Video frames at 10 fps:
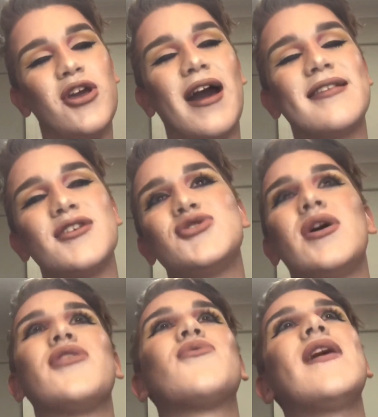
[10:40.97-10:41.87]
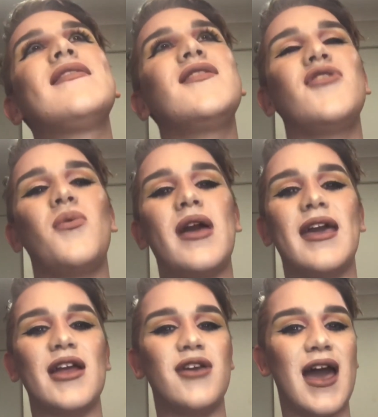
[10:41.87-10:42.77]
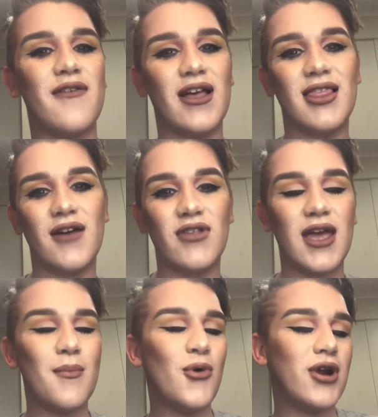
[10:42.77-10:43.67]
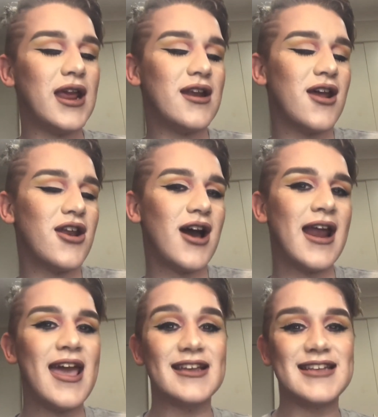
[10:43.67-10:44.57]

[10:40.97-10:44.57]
you guys enjoy the rest of your week and you have a lovely morning, night,